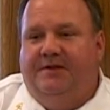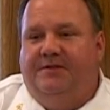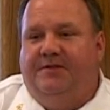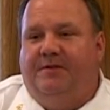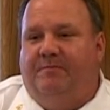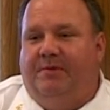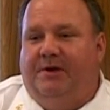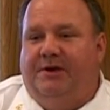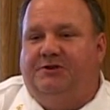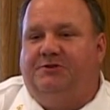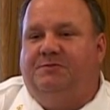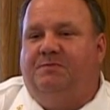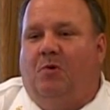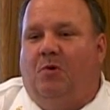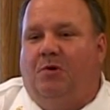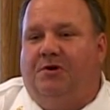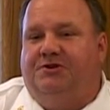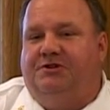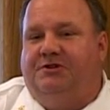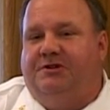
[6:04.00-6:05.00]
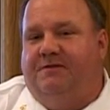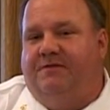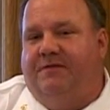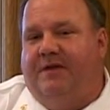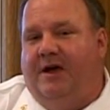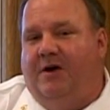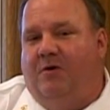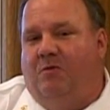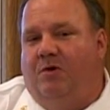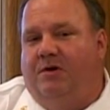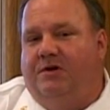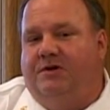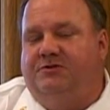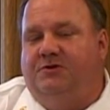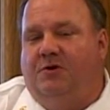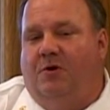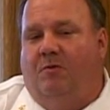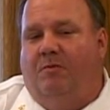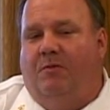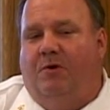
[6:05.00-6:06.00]
The biggest portion of that was
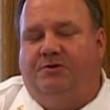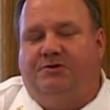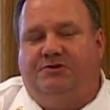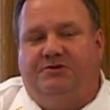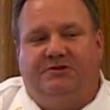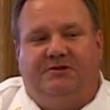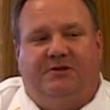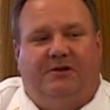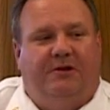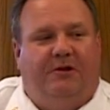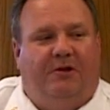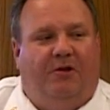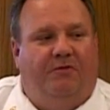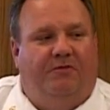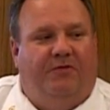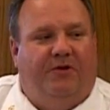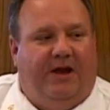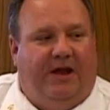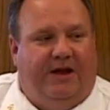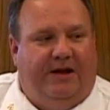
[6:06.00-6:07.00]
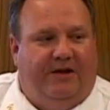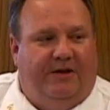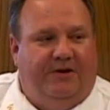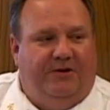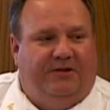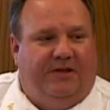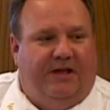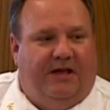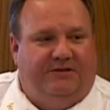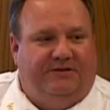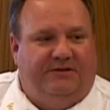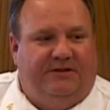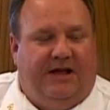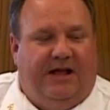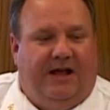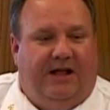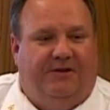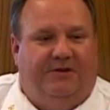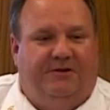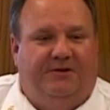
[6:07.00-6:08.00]
just a little over
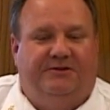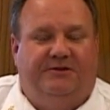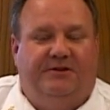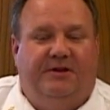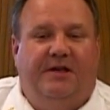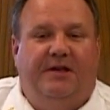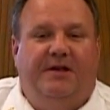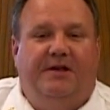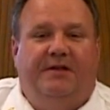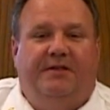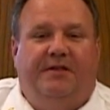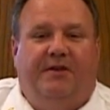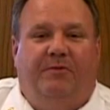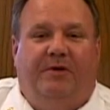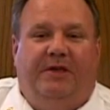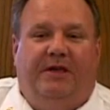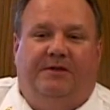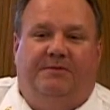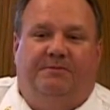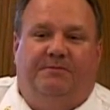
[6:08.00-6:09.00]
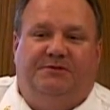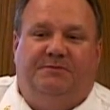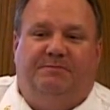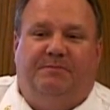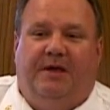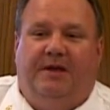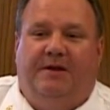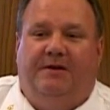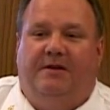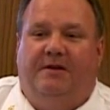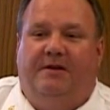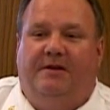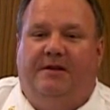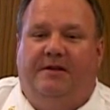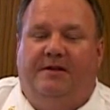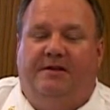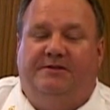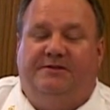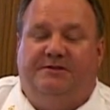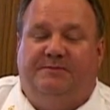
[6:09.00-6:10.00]
$900,000 that we had spent
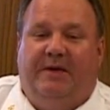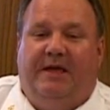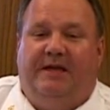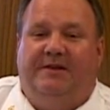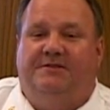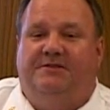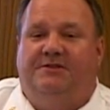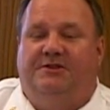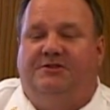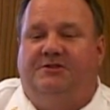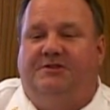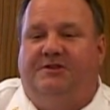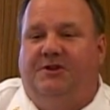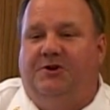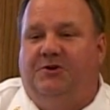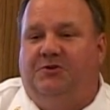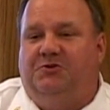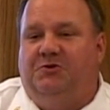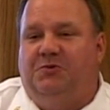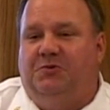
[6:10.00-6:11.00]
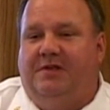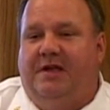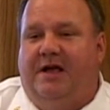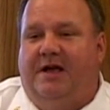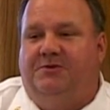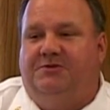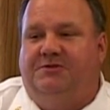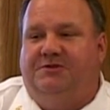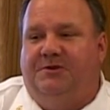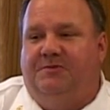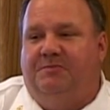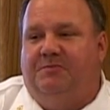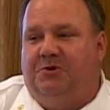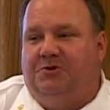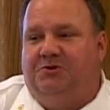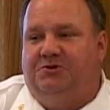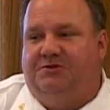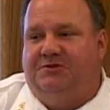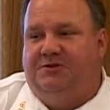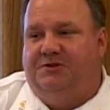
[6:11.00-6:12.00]
since the year 2000 in
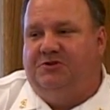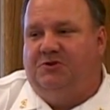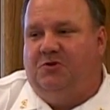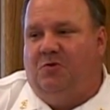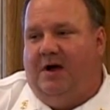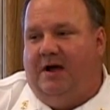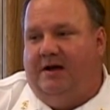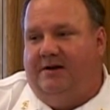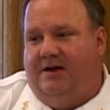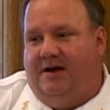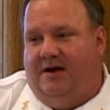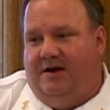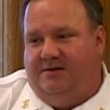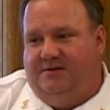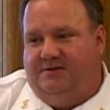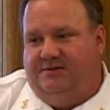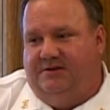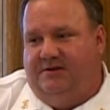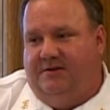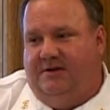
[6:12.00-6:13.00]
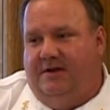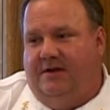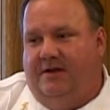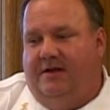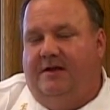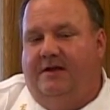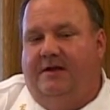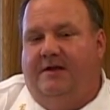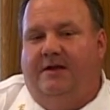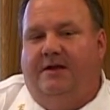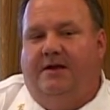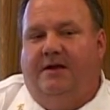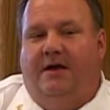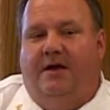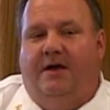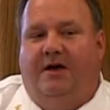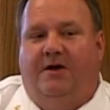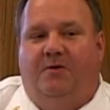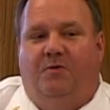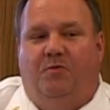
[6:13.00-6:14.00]
purchasing squad cars,
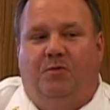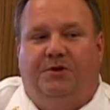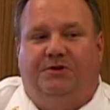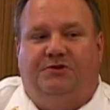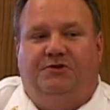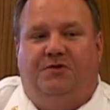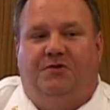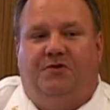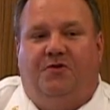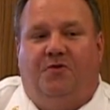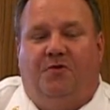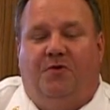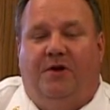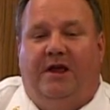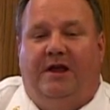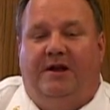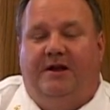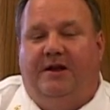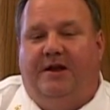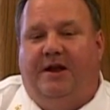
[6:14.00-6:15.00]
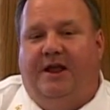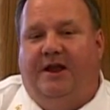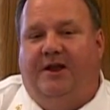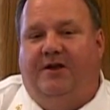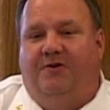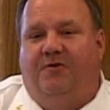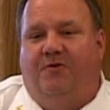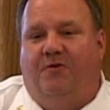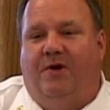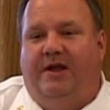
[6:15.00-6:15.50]
which created it